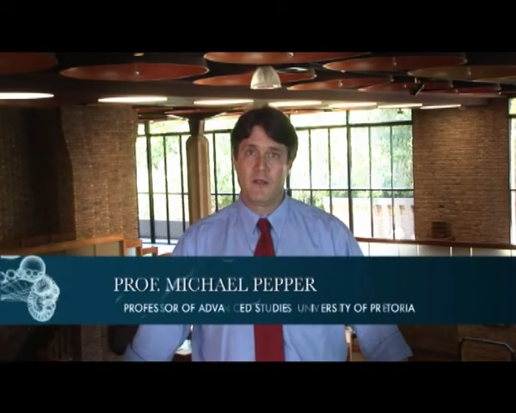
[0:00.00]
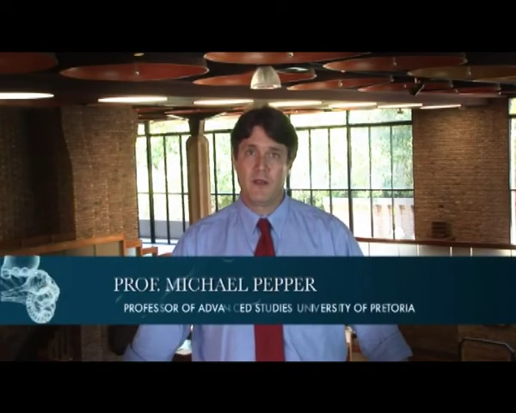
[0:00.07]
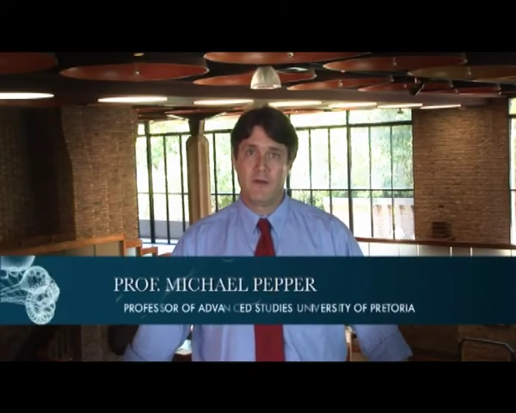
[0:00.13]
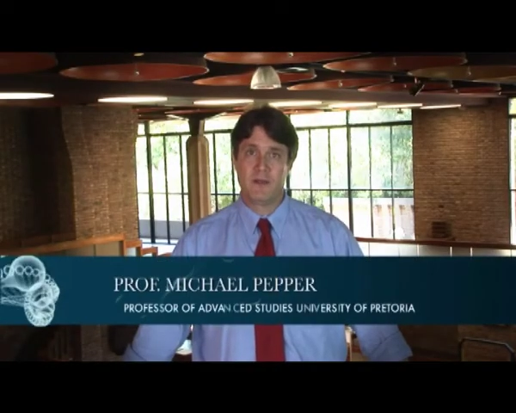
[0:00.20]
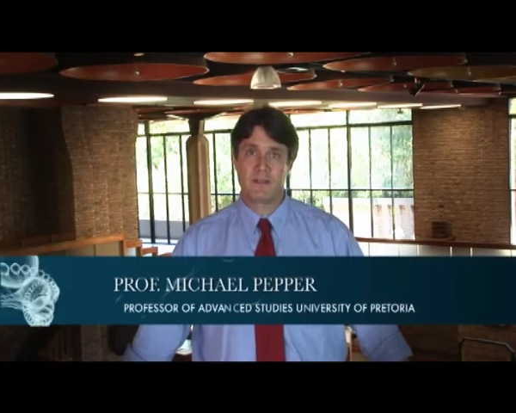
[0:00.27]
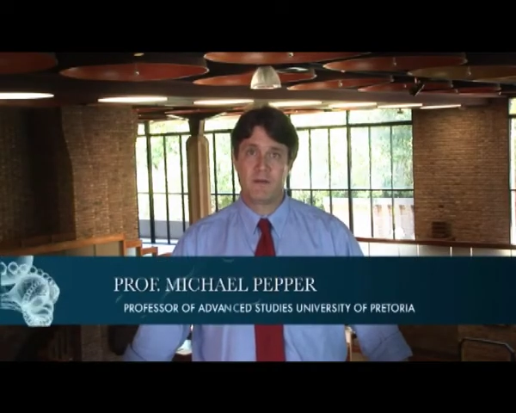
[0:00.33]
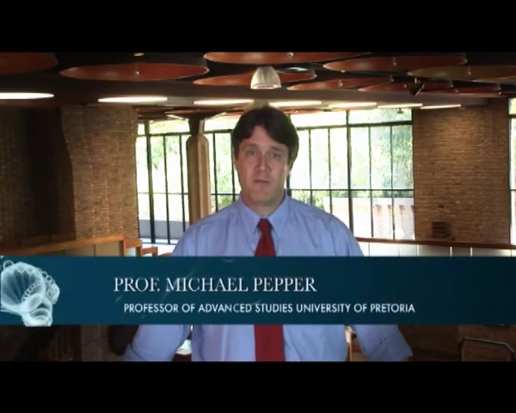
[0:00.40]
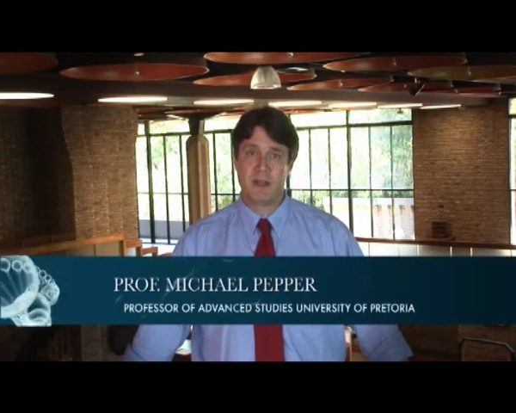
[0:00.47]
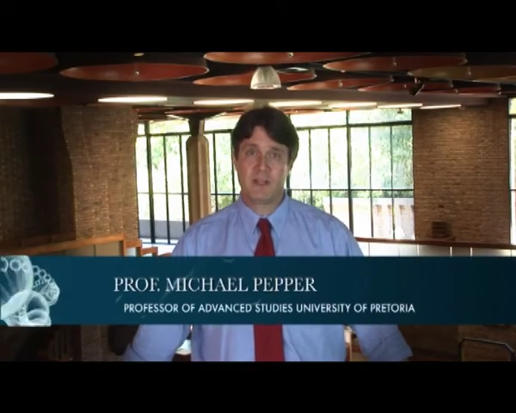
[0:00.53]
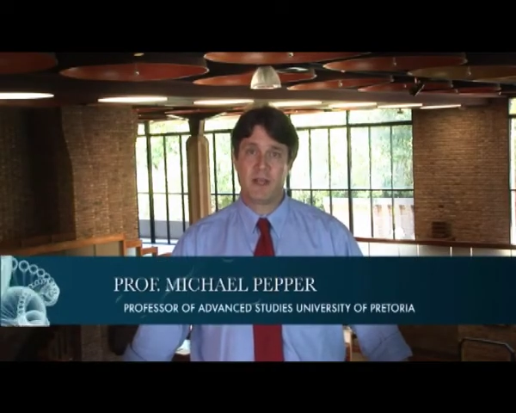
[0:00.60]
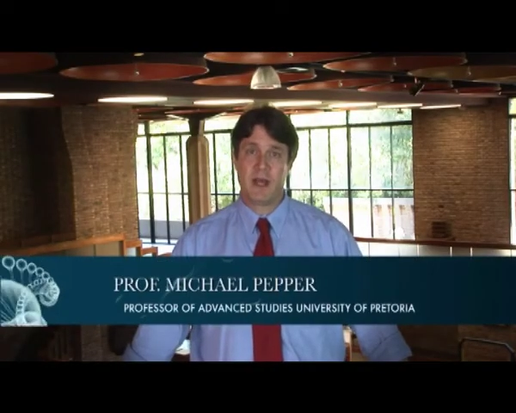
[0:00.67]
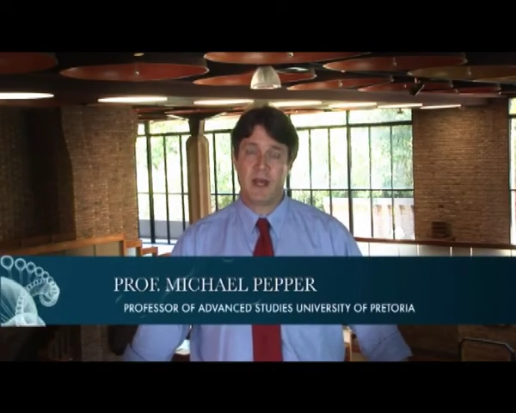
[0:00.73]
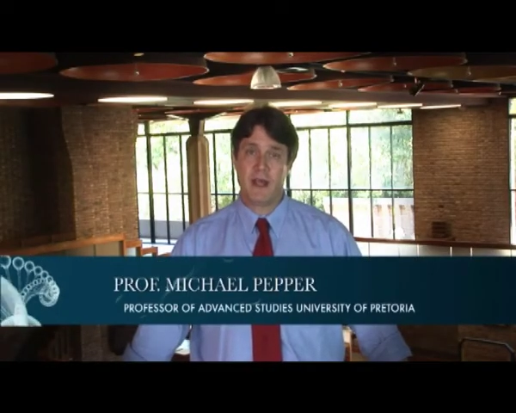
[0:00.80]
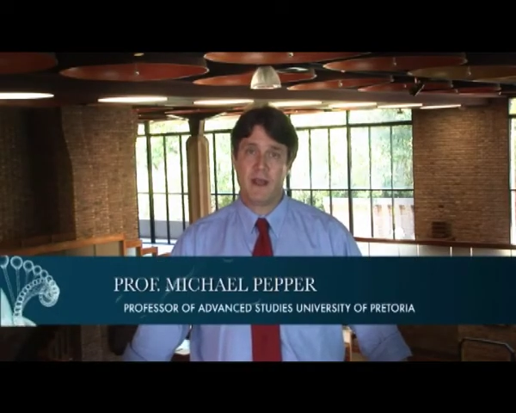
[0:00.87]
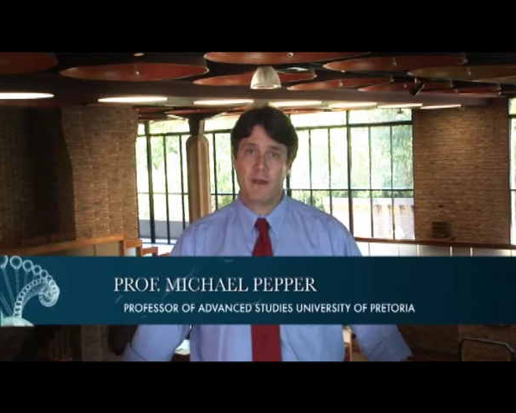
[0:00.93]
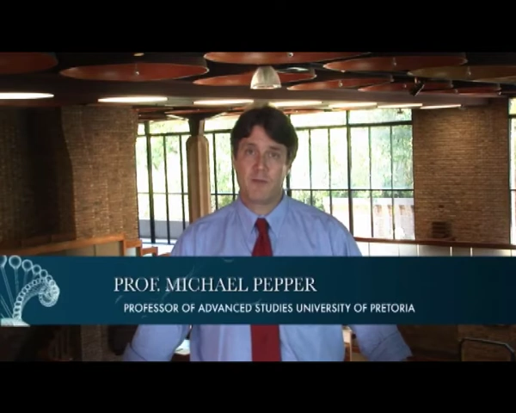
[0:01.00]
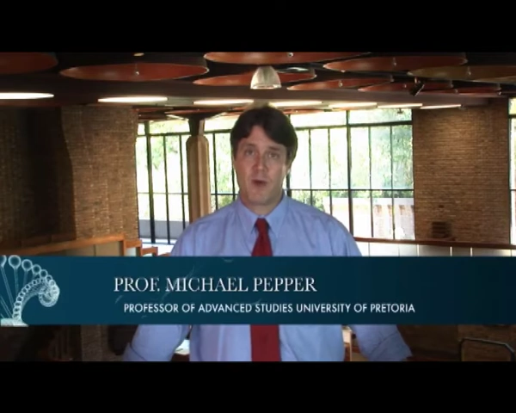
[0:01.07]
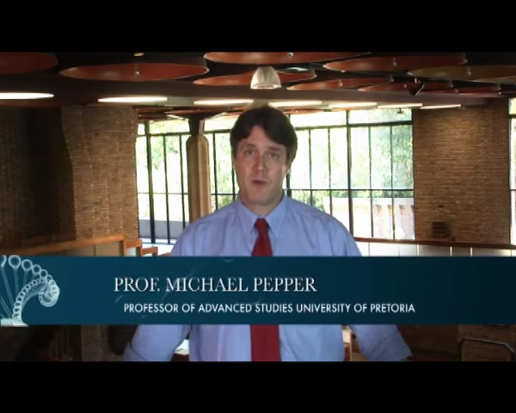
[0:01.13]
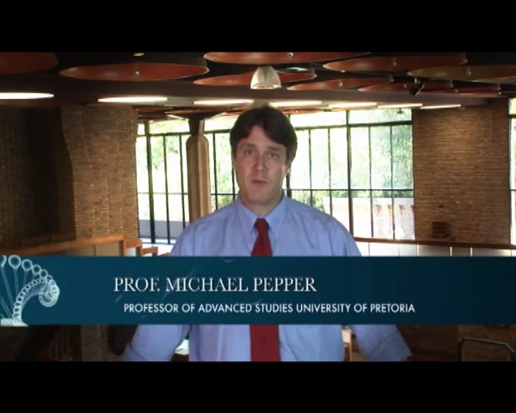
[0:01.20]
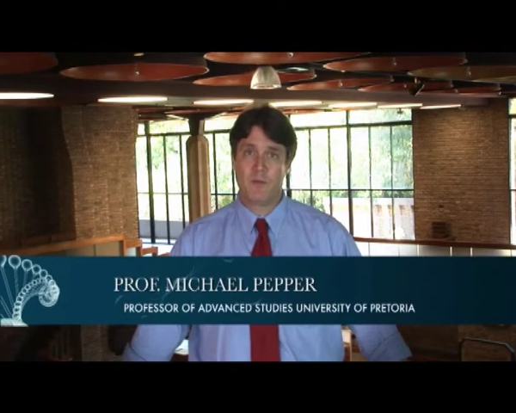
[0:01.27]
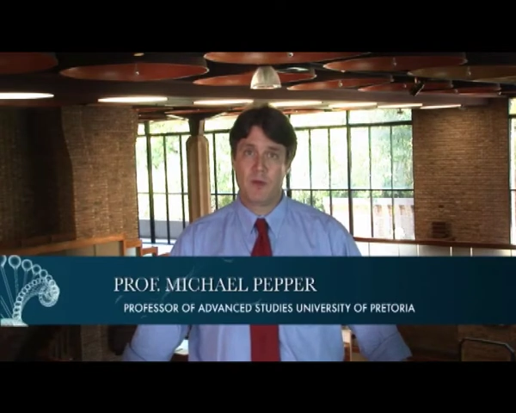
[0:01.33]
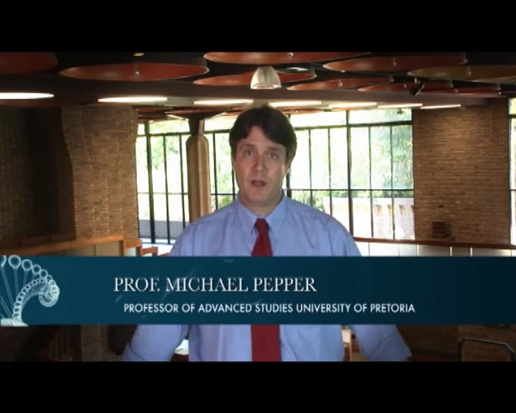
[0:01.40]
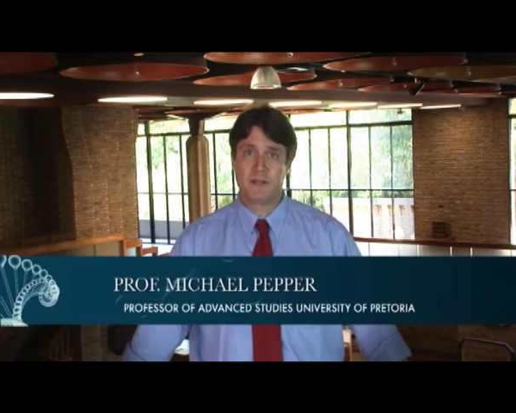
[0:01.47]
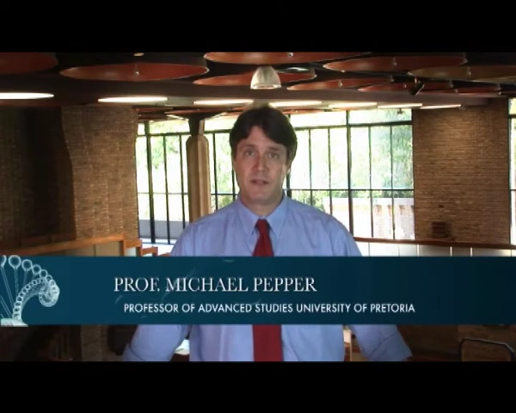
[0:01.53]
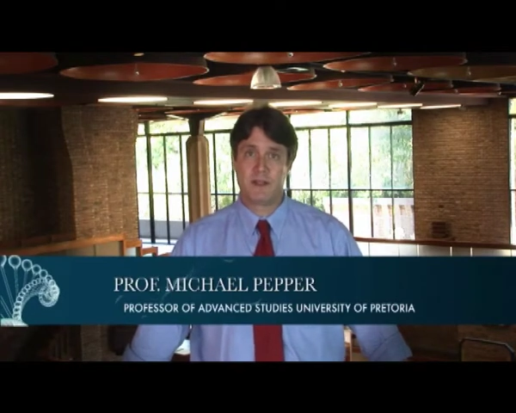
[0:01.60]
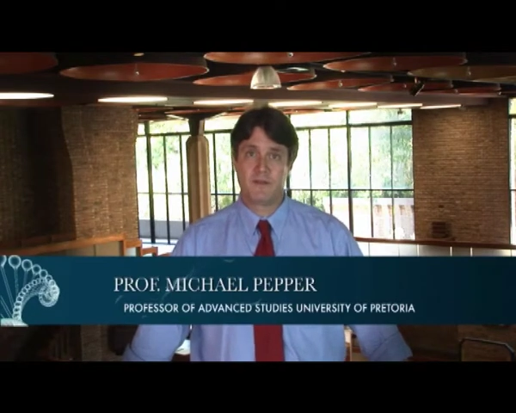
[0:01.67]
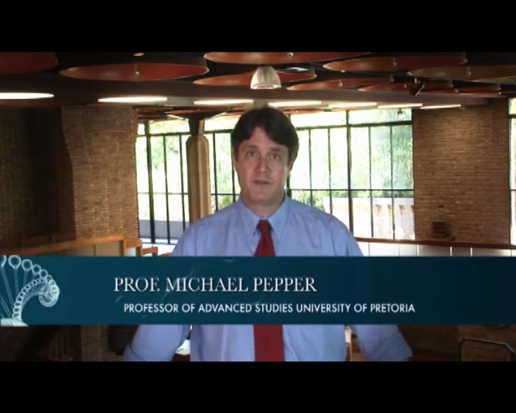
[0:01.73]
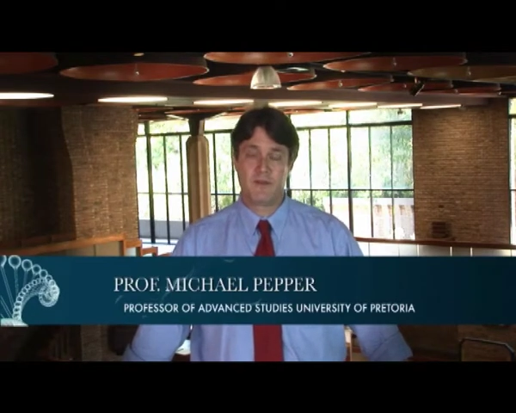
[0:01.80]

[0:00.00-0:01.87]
there is a much higher probability